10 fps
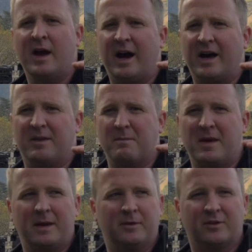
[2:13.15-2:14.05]
and
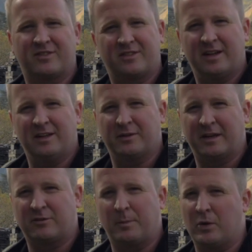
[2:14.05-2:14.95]
maybe do a slight long
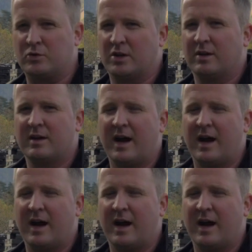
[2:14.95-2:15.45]
exposure.